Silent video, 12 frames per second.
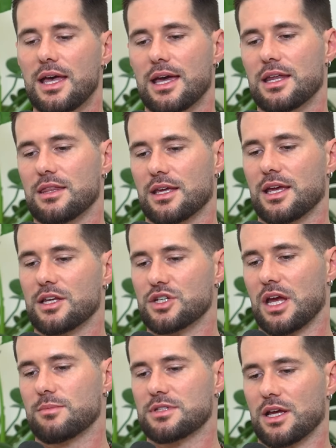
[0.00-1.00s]
and in the King
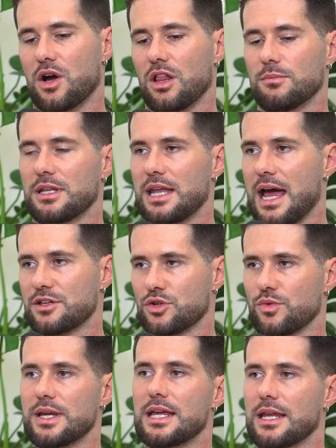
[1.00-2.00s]
James they call him a
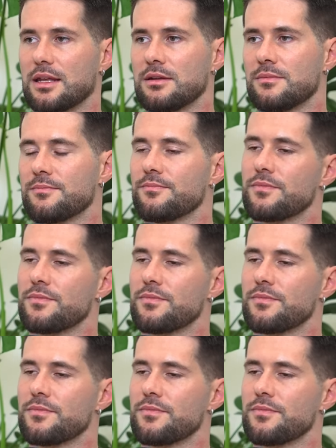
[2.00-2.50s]
Nazarene.